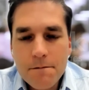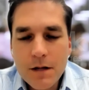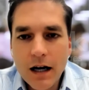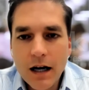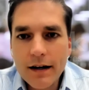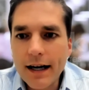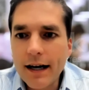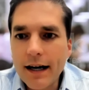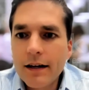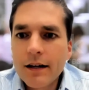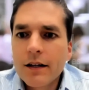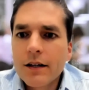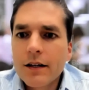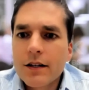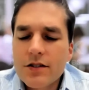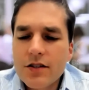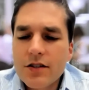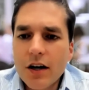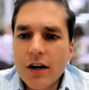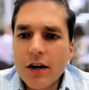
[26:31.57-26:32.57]
Okay.
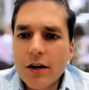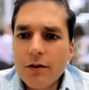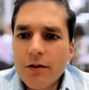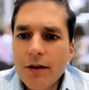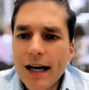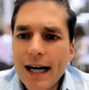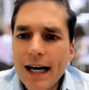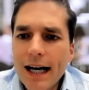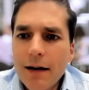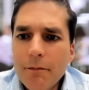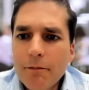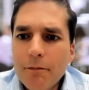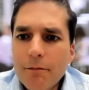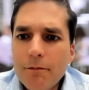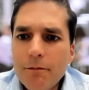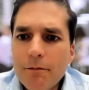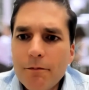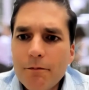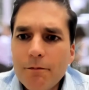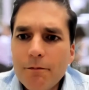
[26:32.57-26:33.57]
So,
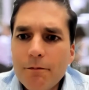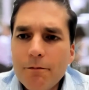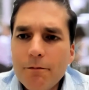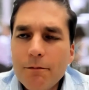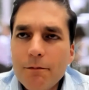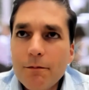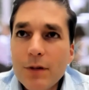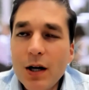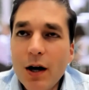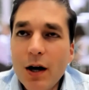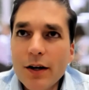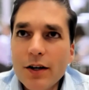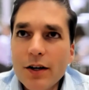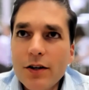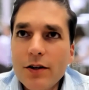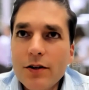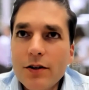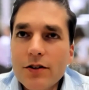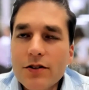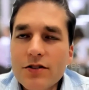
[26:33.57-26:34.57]

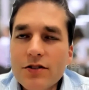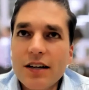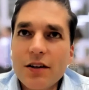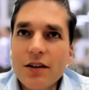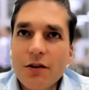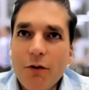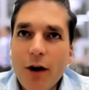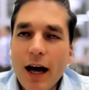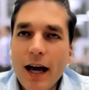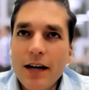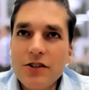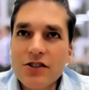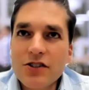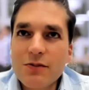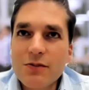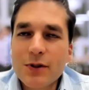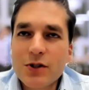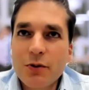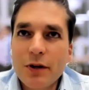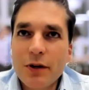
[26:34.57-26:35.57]
you said the range is
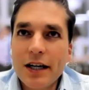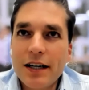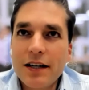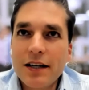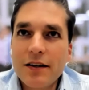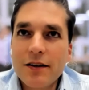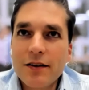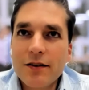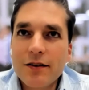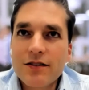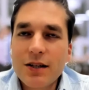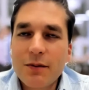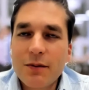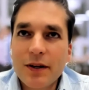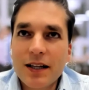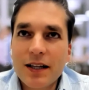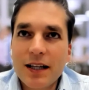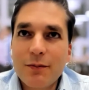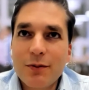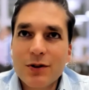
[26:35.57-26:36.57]

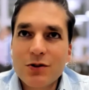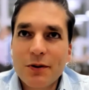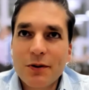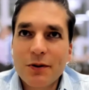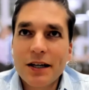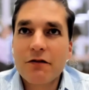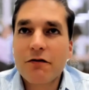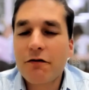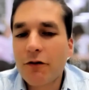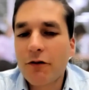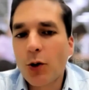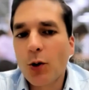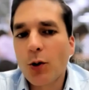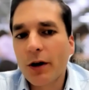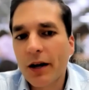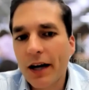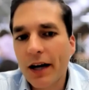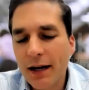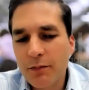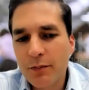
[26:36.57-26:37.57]
typically between 4
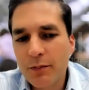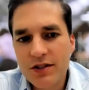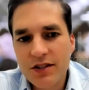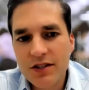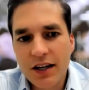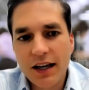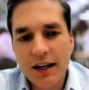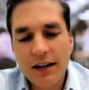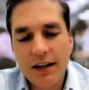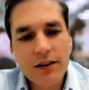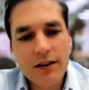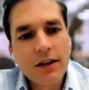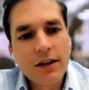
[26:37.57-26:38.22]
and 8%.